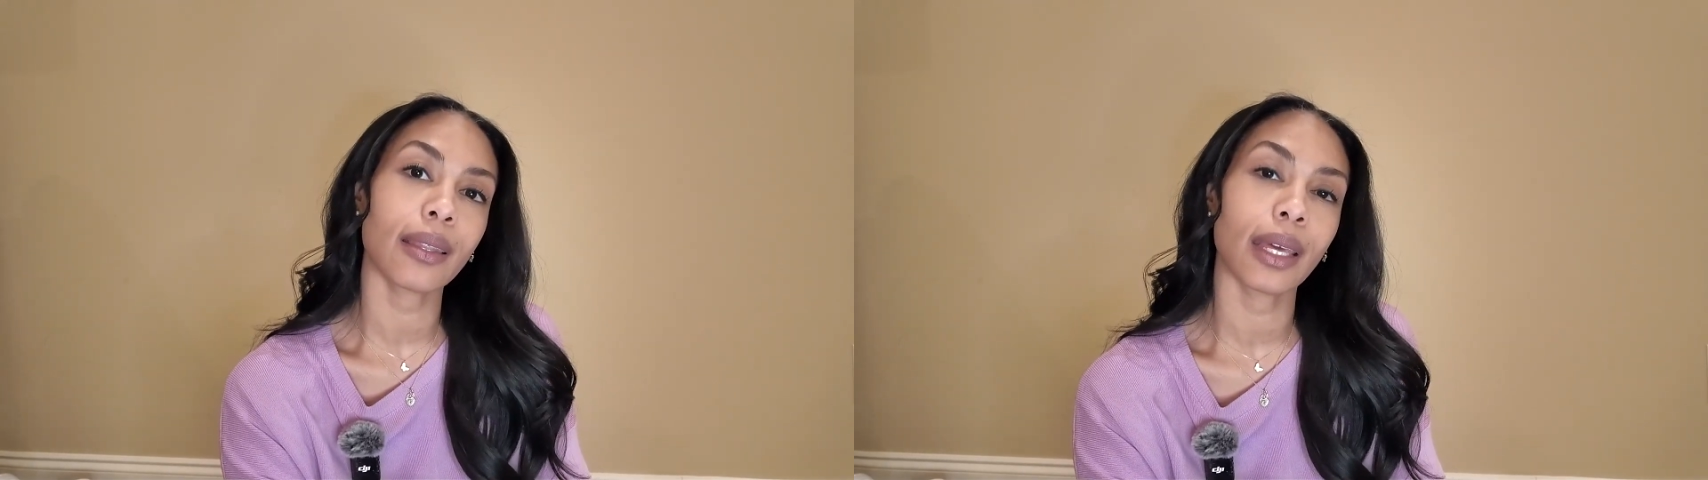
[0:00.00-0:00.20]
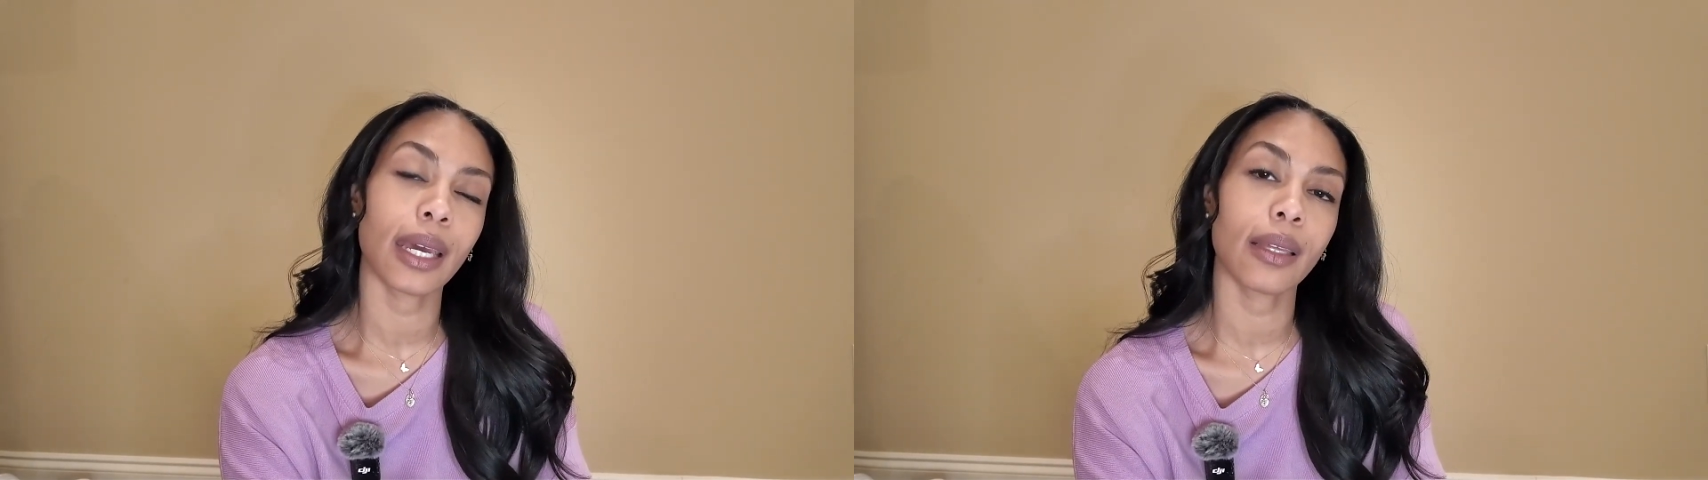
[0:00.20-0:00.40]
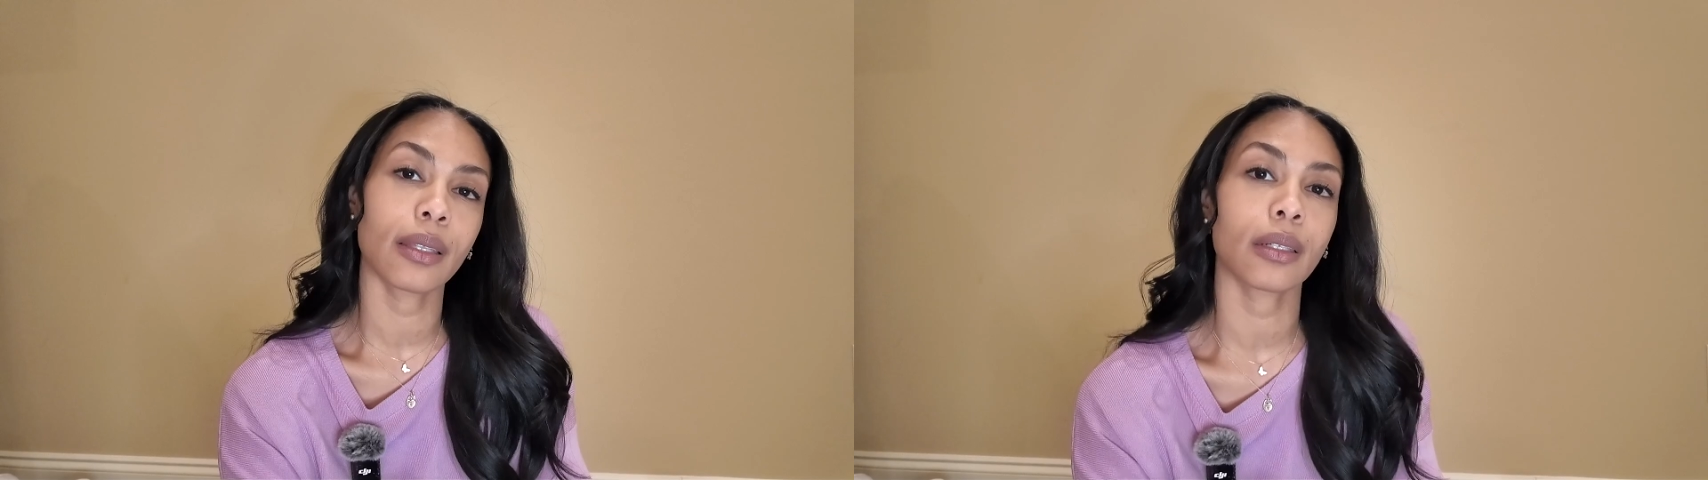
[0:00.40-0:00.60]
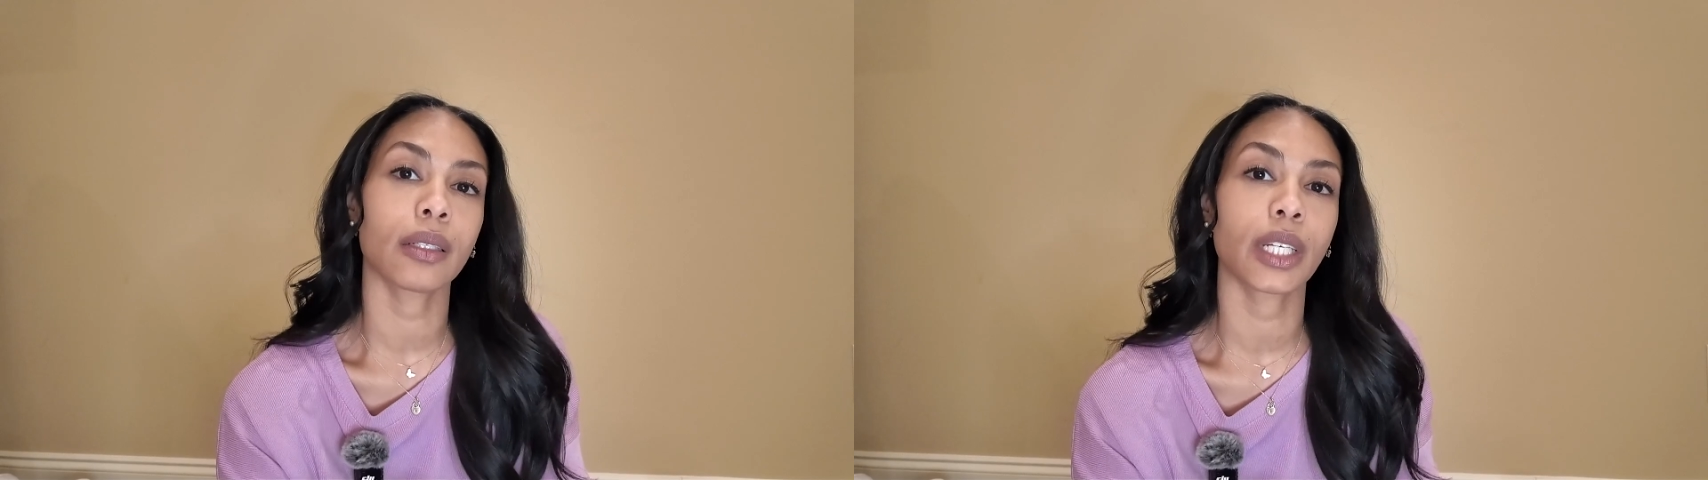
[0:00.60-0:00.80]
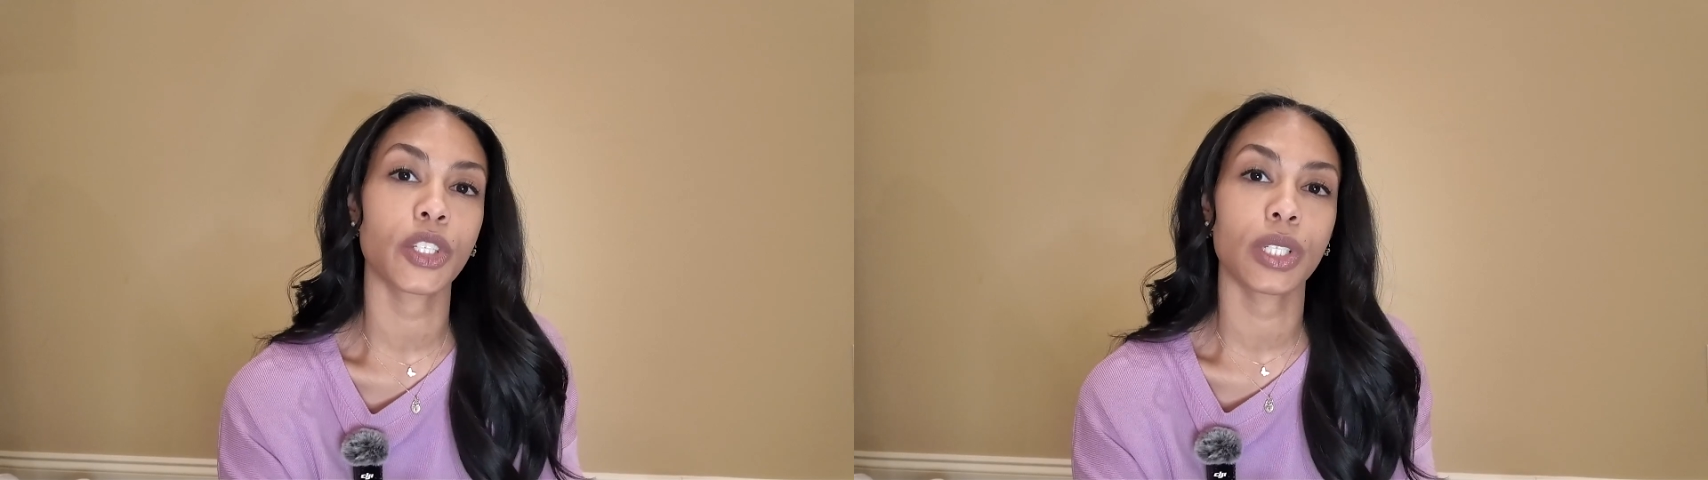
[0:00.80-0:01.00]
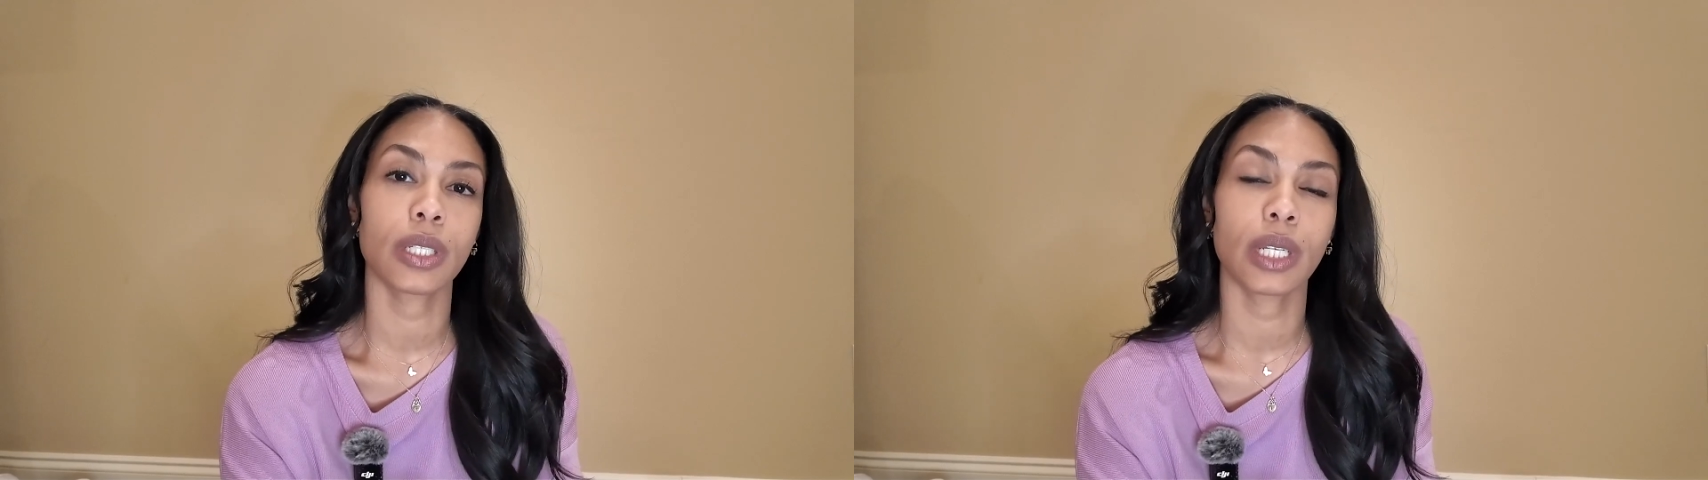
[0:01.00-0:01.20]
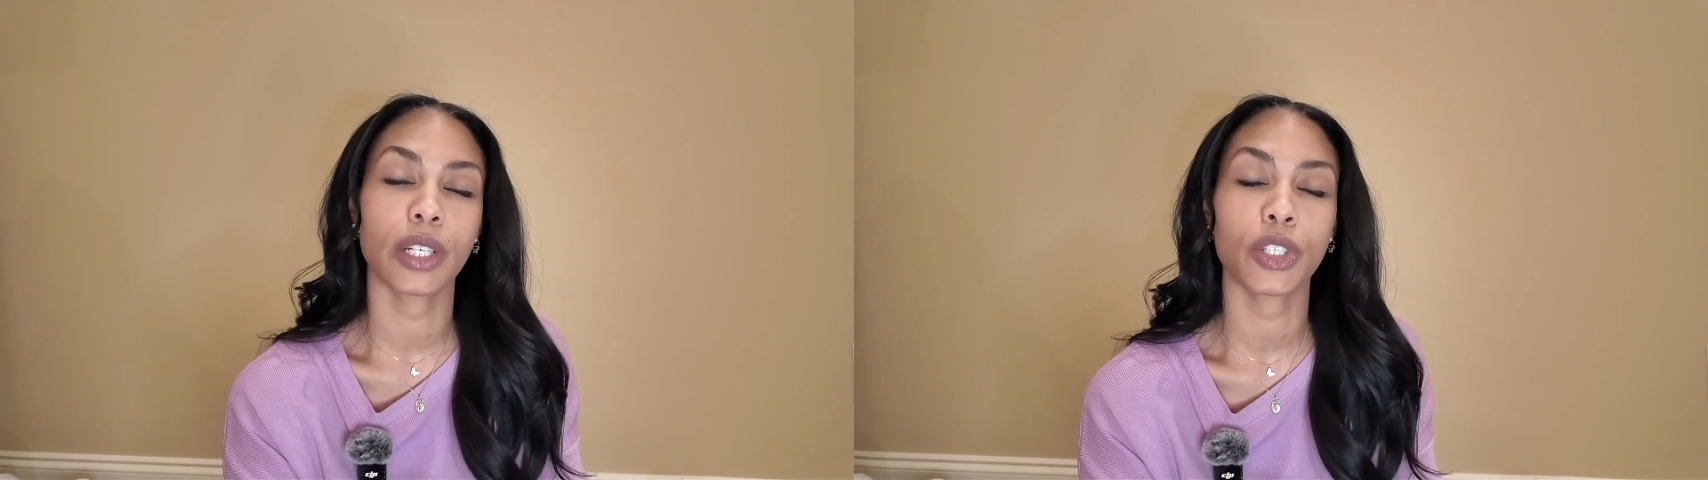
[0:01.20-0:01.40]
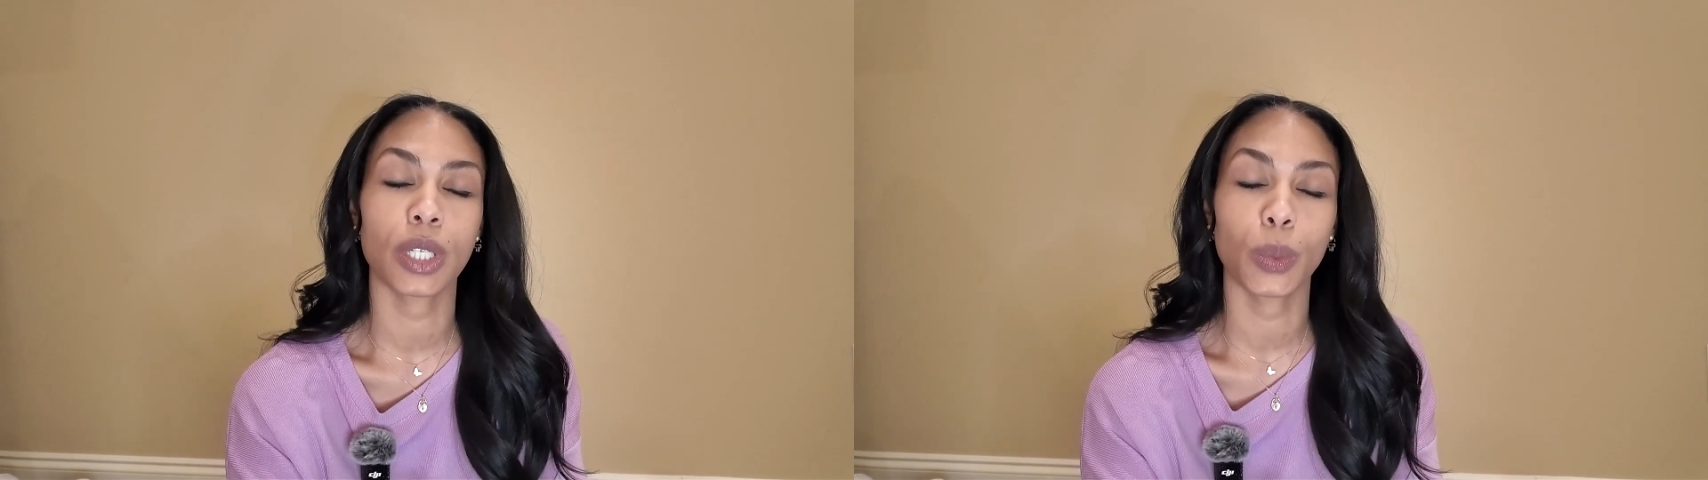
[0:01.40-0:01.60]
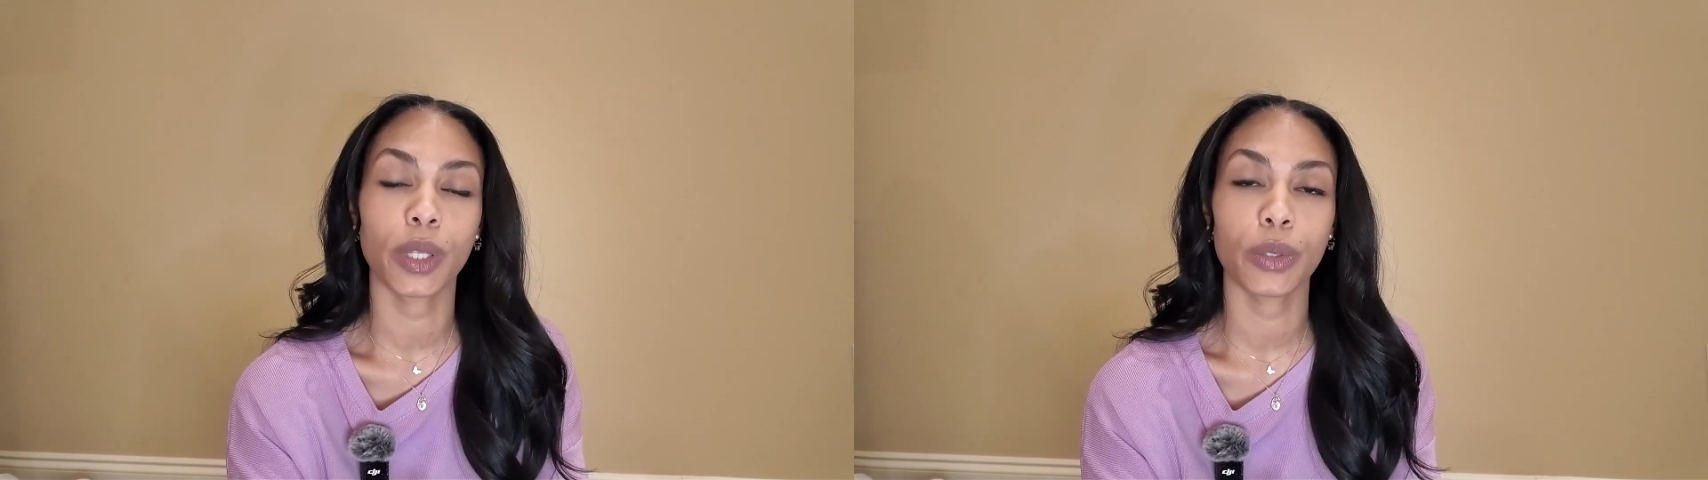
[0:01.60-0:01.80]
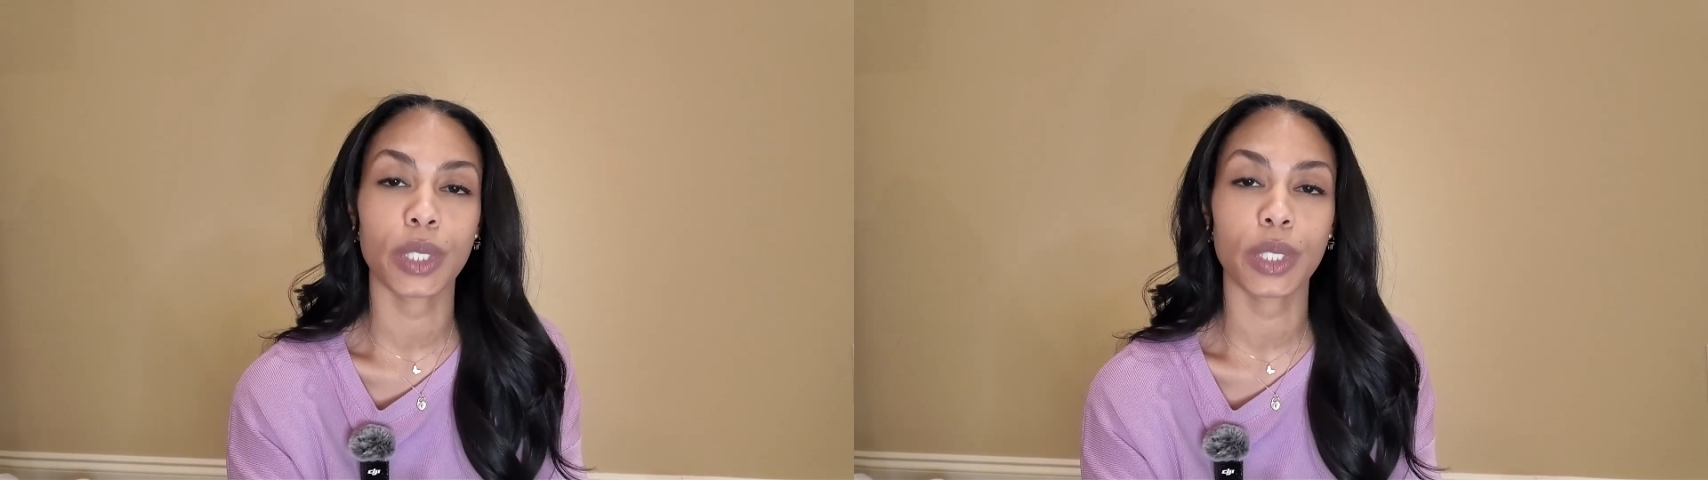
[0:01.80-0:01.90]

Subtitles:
that the collection I share with you